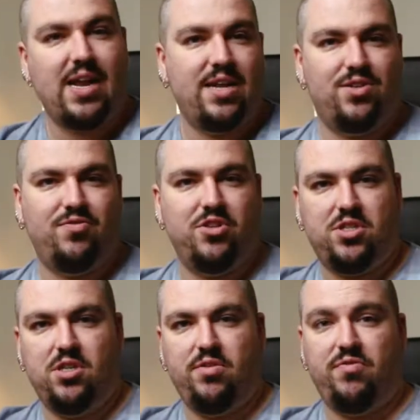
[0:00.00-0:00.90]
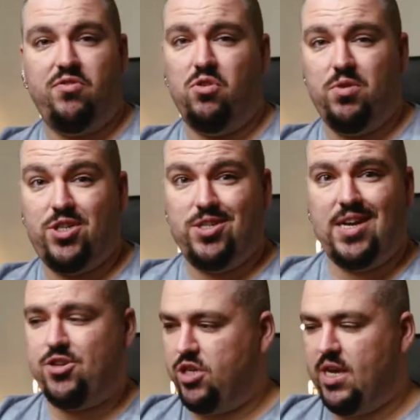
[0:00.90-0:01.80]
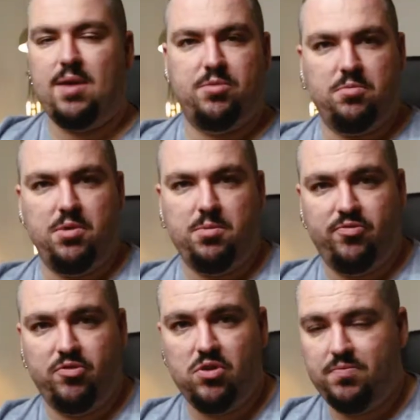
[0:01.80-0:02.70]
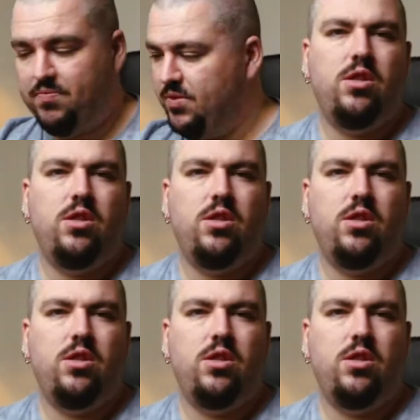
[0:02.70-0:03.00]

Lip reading: lens first into the floor, which has actually happened to me before.